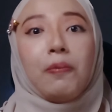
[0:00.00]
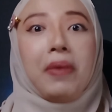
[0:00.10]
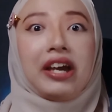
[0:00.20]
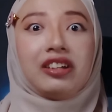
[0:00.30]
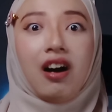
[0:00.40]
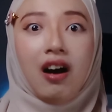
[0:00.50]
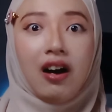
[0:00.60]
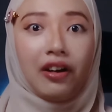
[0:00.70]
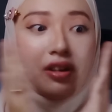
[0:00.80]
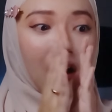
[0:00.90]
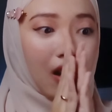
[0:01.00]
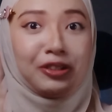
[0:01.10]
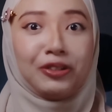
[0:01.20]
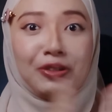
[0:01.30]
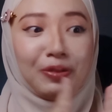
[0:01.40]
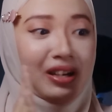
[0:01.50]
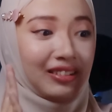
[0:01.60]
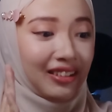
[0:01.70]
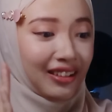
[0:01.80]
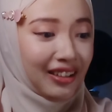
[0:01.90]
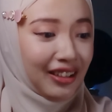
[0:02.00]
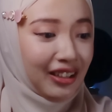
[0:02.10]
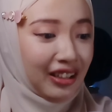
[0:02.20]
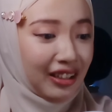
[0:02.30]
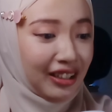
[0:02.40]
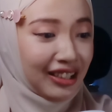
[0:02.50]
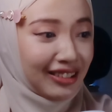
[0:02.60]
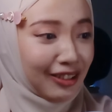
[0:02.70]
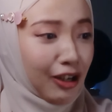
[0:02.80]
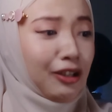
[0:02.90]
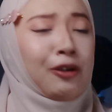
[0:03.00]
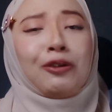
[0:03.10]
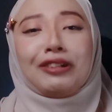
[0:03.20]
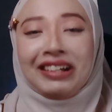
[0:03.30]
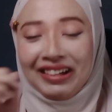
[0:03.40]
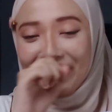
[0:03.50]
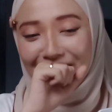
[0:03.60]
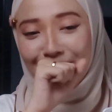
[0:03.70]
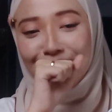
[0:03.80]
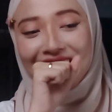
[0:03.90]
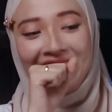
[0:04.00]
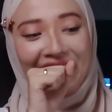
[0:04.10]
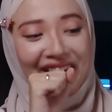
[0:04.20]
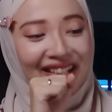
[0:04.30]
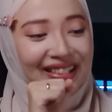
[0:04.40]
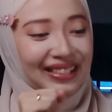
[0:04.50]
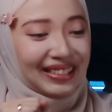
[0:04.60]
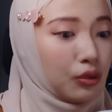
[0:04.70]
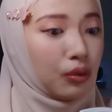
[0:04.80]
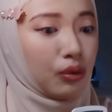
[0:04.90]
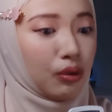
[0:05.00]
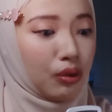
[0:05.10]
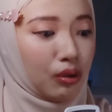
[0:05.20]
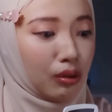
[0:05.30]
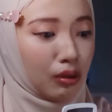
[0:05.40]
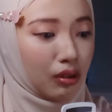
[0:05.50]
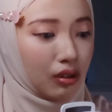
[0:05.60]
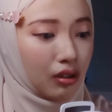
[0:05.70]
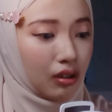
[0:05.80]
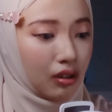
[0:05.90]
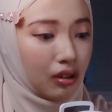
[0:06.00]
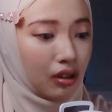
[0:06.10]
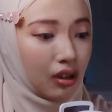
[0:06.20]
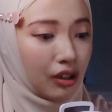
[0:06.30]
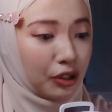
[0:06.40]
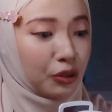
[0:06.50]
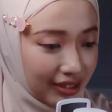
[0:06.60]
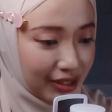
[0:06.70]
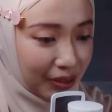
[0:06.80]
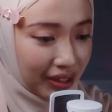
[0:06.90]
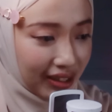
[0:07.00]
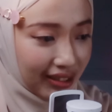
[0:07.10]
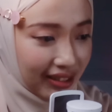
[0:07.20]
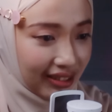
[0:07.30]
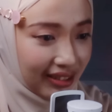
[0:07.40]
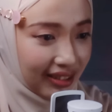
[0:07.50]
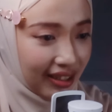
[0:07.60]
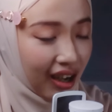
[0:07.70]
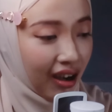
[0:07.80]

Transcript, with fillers: Oh my god, I knew it. It's a whole old heck. Yo, you kill it.